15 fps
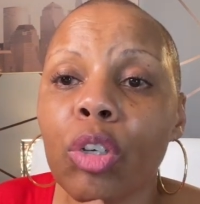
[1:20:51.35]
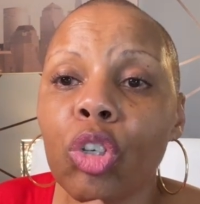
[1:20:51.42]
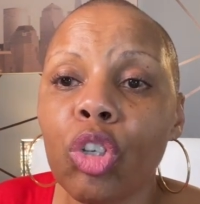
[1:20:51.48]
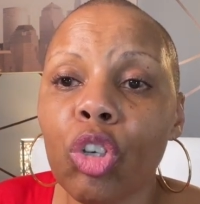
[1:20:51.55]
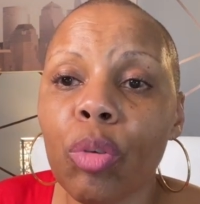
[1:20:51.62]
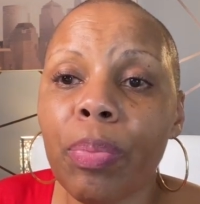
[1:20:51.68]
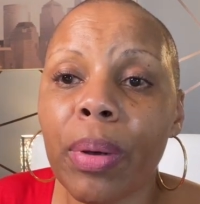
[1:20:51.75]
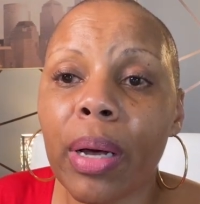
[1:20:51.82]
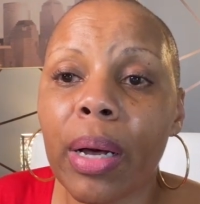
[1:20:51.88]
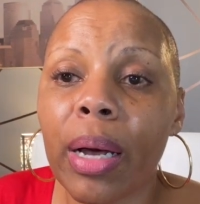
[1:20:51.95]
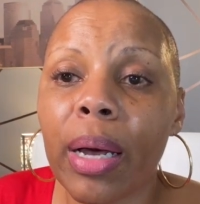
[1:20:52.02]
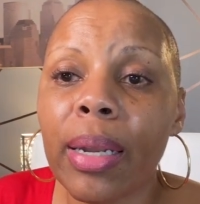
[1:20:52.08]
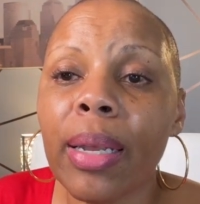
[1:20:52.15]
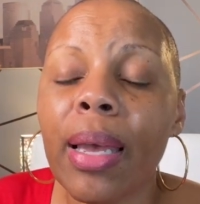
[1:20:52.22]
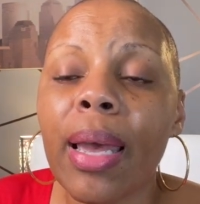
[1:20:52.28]

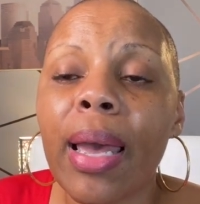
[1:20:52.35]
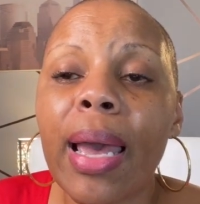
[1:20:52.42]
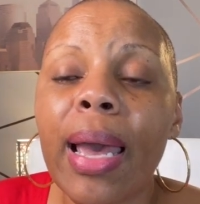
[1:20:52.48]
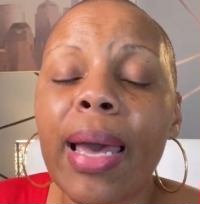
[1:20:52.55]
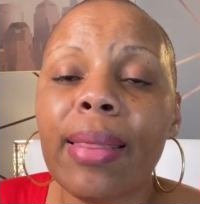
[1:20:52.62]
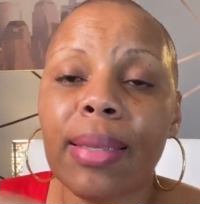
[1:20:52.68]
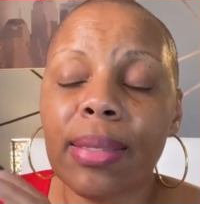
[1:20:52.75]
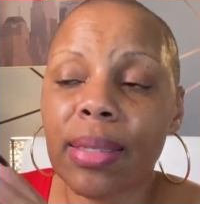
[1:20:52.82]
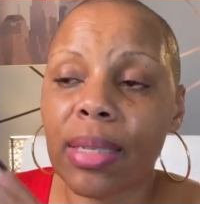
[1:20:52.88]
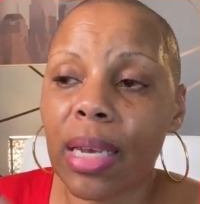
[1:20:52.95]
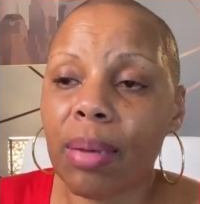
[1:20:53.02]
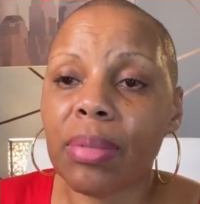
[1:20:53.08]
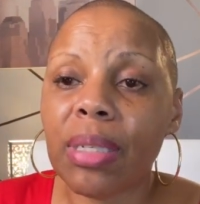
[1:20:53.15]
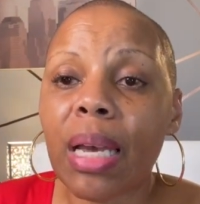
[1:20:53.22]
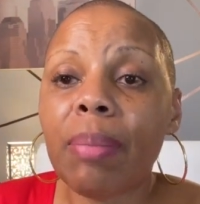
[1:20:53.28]
coupon at the
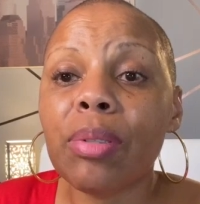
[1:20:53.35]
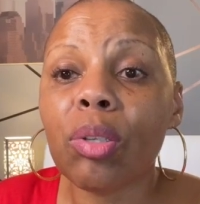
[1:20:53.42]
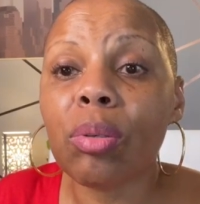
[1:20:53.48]
same time.